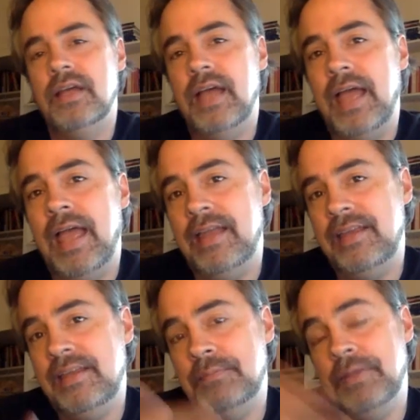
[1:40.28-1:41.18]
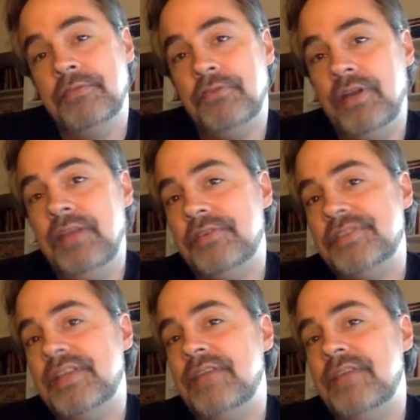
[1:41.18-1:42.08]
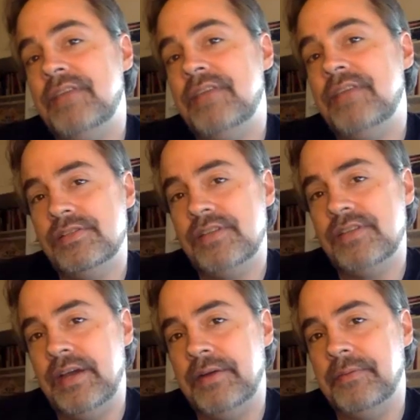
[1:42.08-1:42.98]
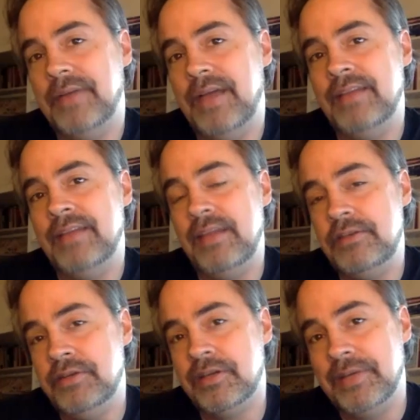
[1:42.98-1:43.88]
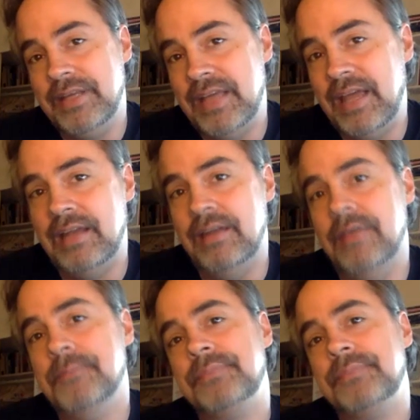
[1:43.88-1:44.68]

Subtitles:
And he'd been free for 7 years now, and then they took him again.